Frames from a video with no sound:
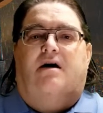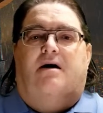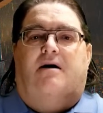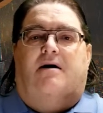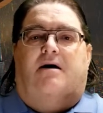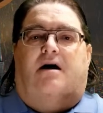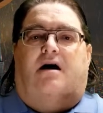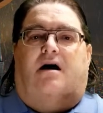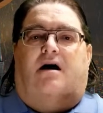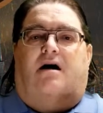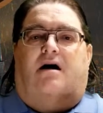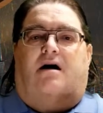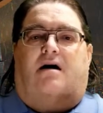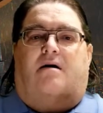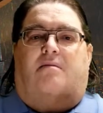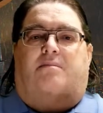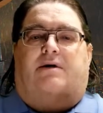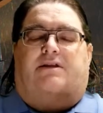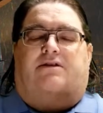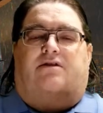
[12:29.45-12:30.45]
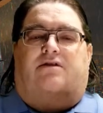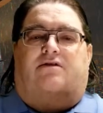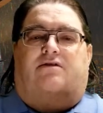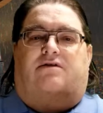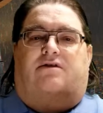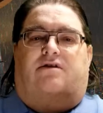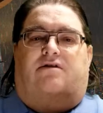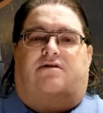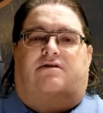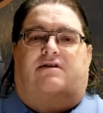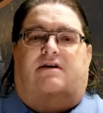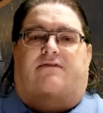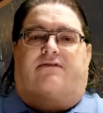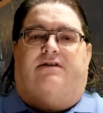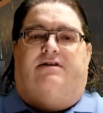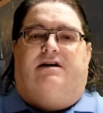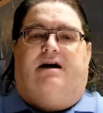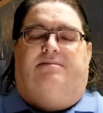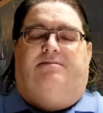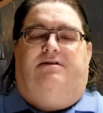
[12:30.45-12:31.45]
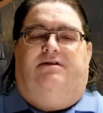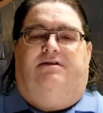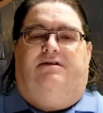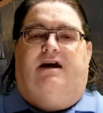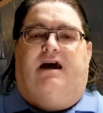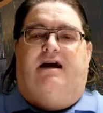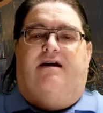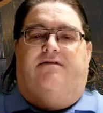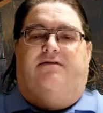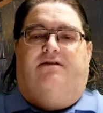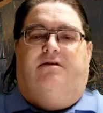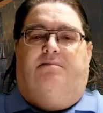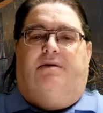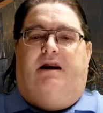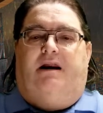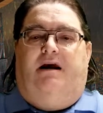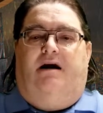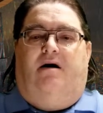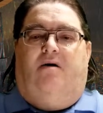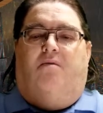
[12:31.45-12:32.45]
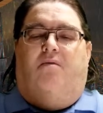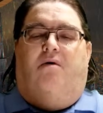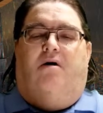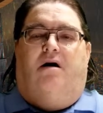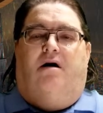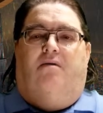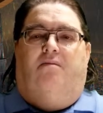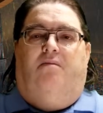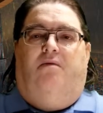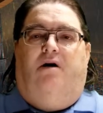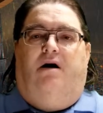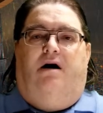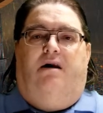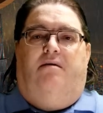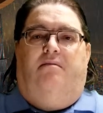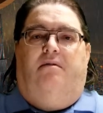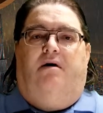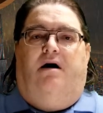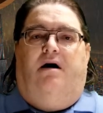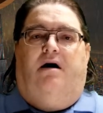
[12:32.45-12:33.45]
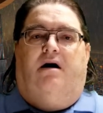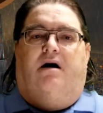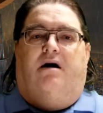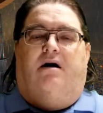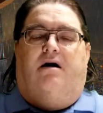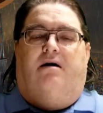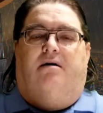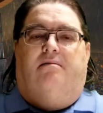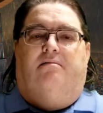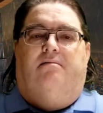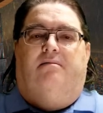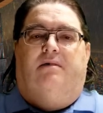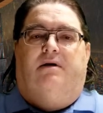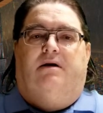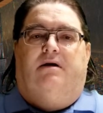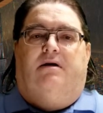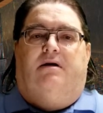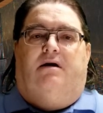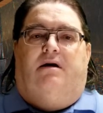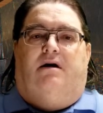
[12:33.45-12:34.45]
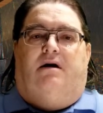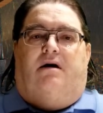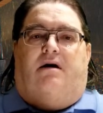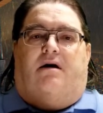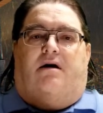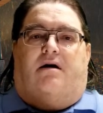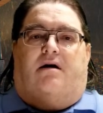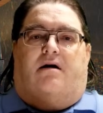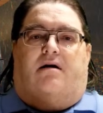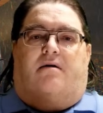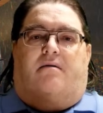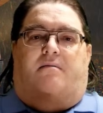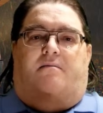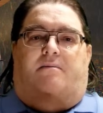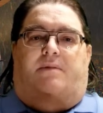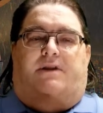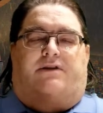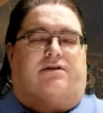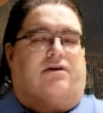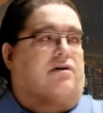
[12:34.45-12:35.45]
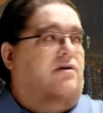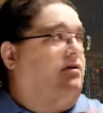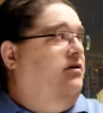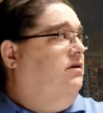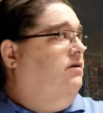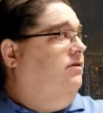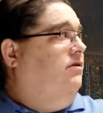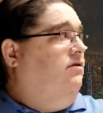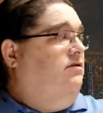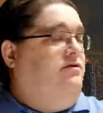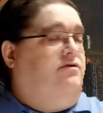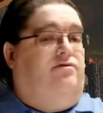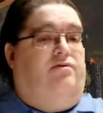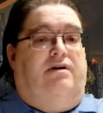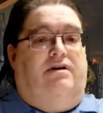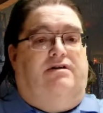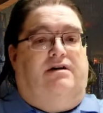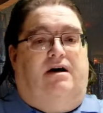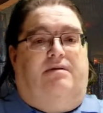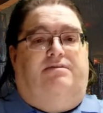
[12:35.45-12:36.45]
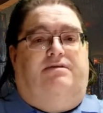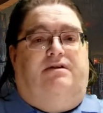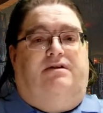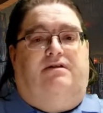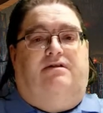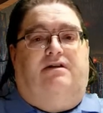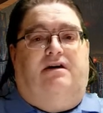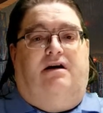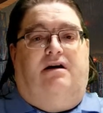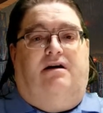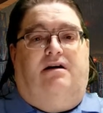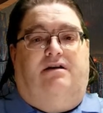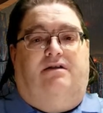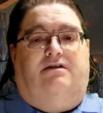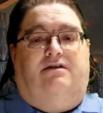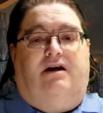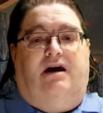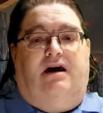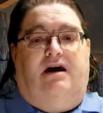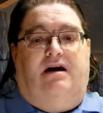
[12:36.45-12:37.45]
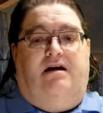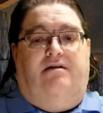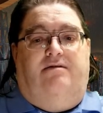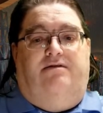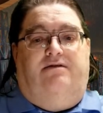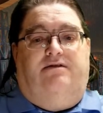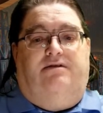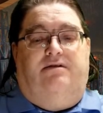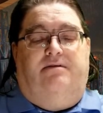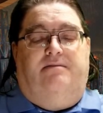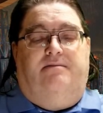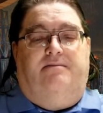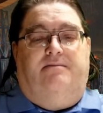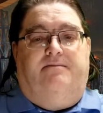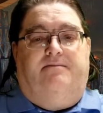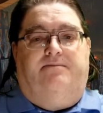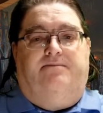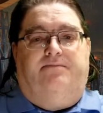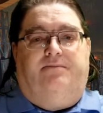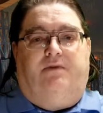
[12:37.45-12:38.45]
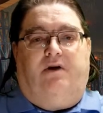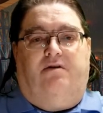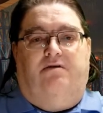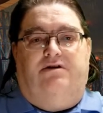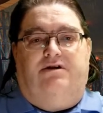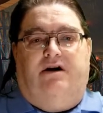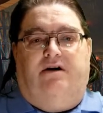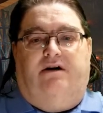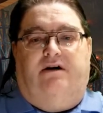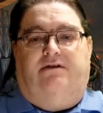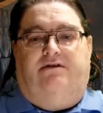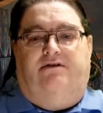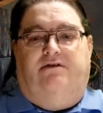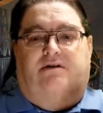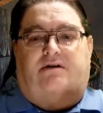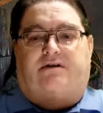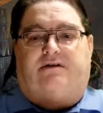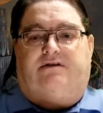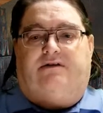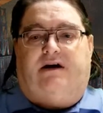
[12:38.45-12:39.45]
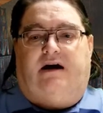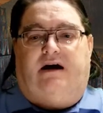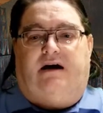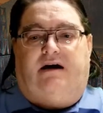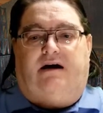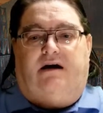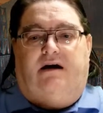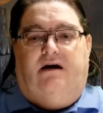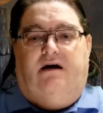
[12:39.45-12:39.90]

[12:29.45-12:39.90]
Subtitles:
but there's different types of saves depending on what. But there's 3 types of saves, which I'll get to in a sec.